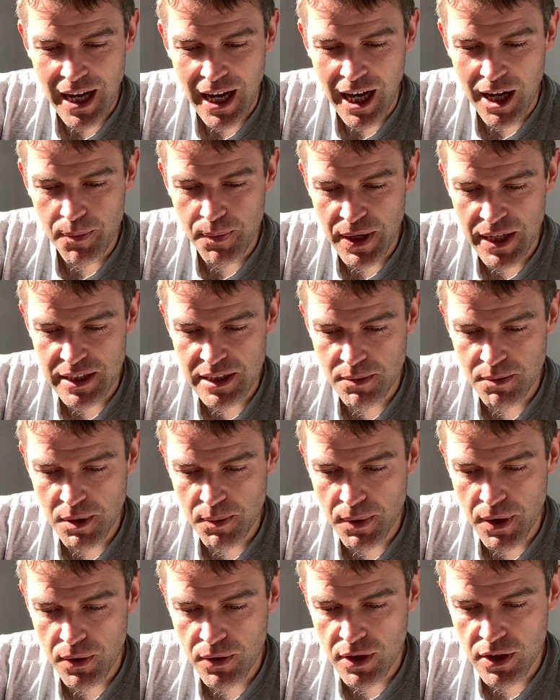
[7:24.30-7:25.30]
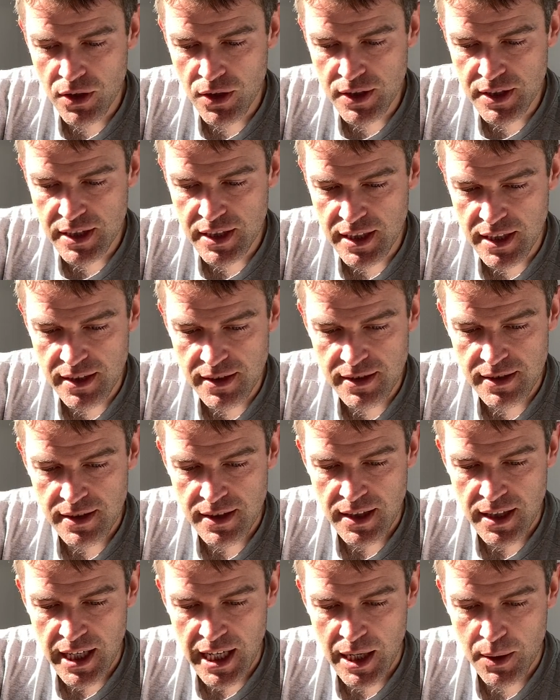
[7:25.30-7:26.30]
I picked up the bone and looked at it.
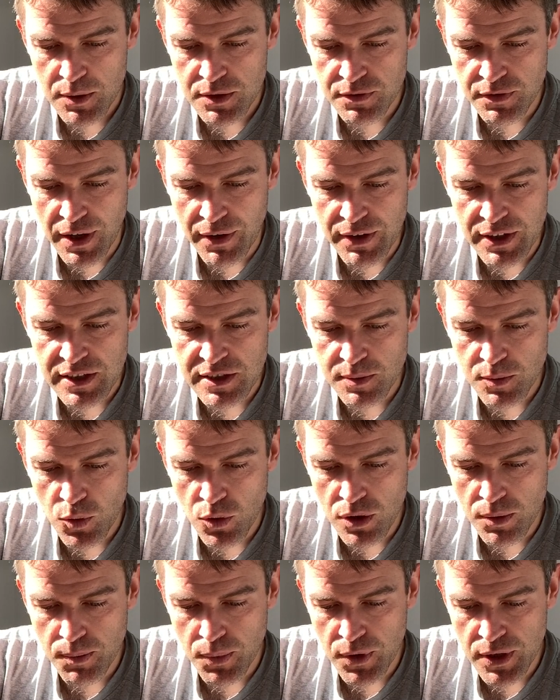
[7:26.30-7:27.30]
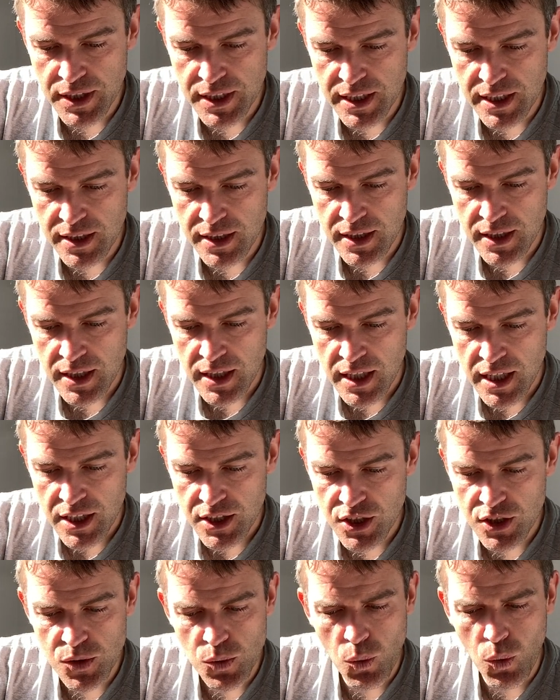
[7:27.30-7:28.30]
It was very small and pointed,
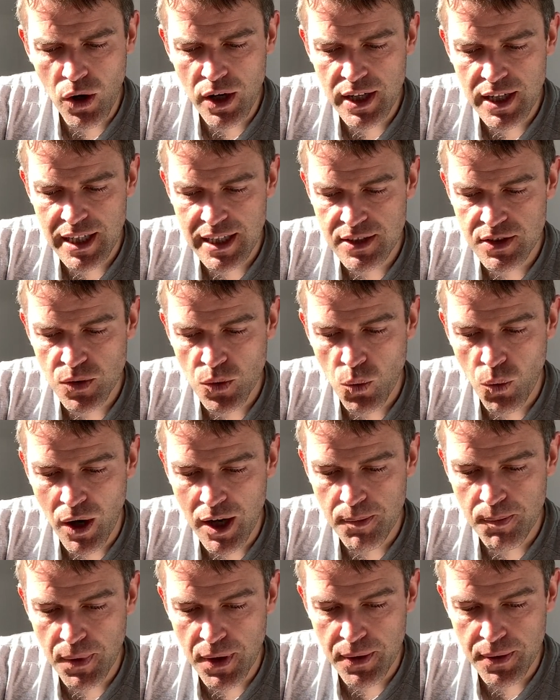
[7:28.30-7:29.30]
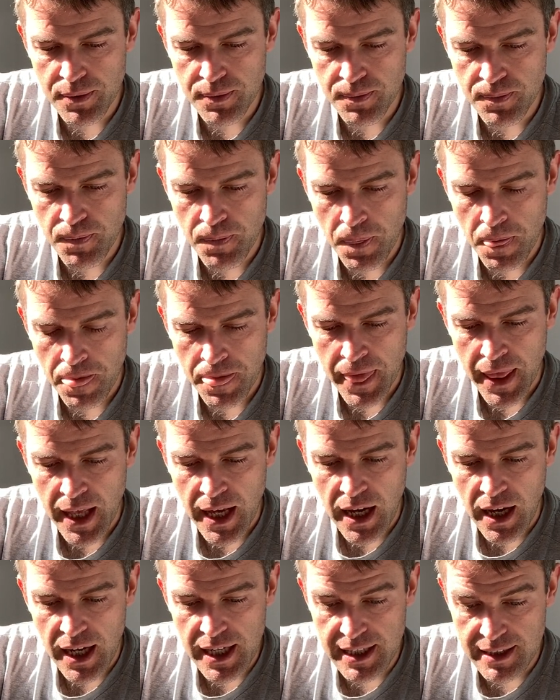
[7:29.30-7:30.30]
just one little white bone.
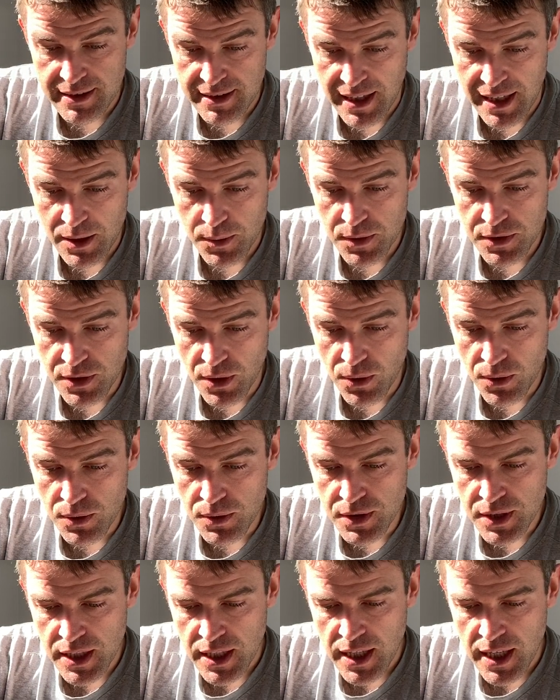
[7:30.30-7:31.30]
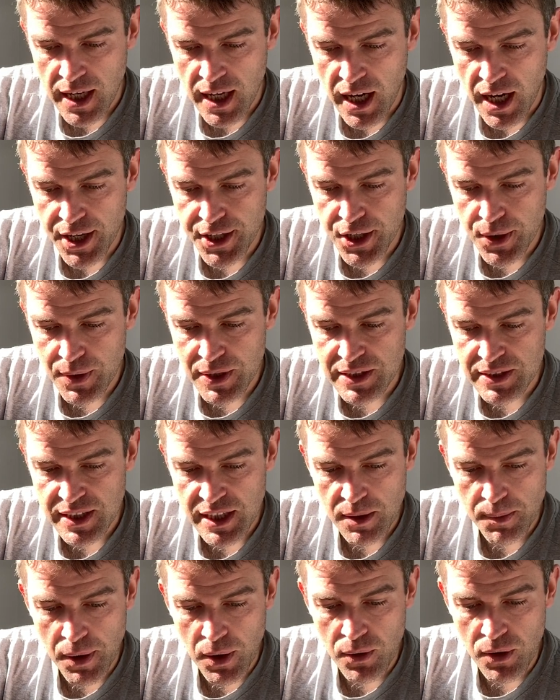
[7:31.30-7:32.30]
I could tell it was old. I knew I'd seen
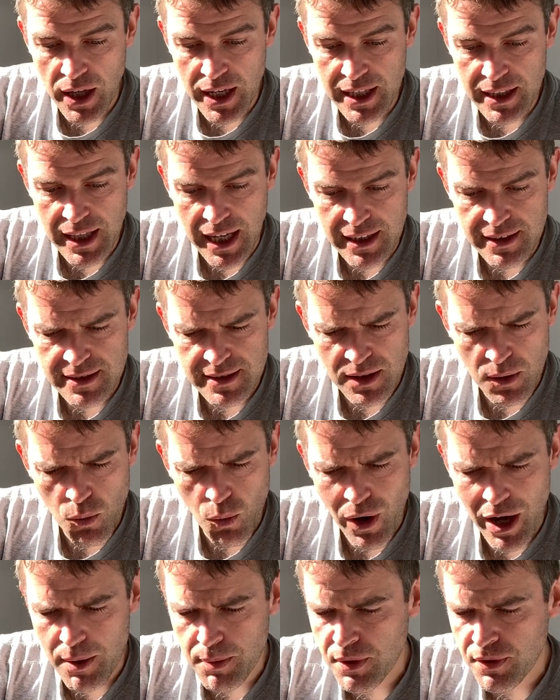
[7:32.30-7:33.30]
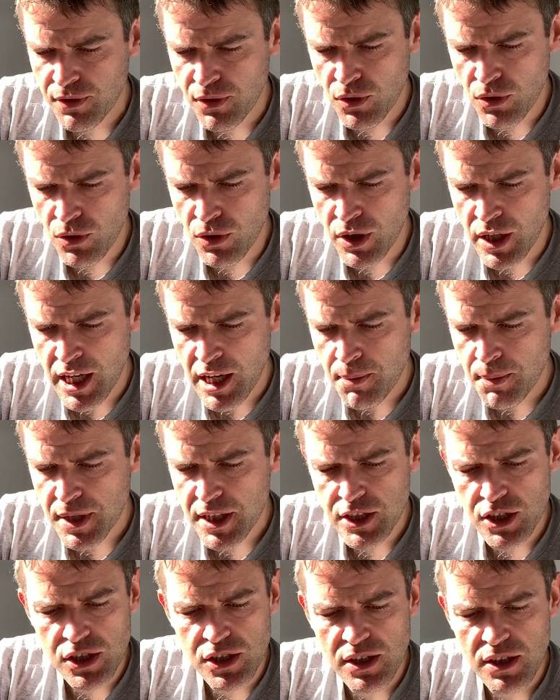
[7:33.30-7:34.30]
a bone like that somewhere before, but I
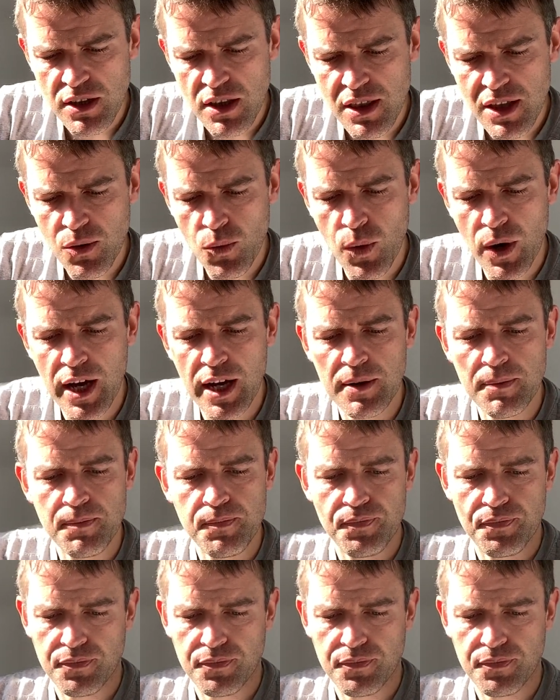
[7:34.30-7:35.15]
just couldn't think where.